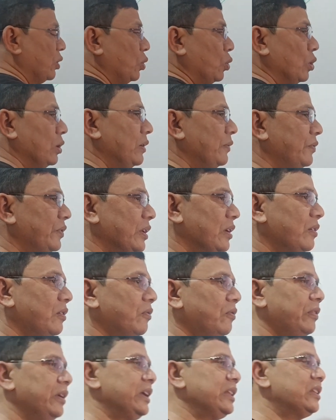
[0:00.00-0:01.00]
the whole
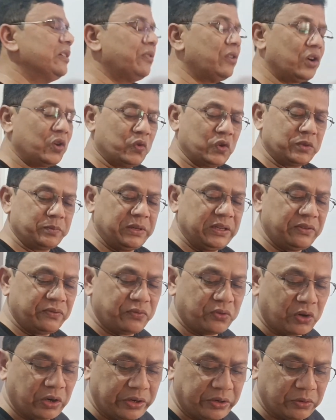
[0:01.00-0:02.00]
way the war was being
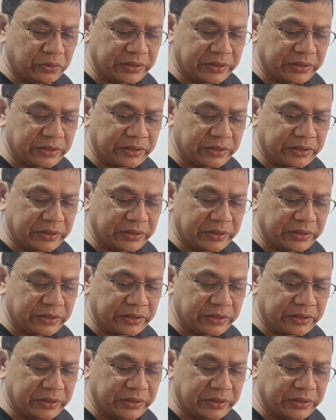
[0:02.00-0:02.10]
fought.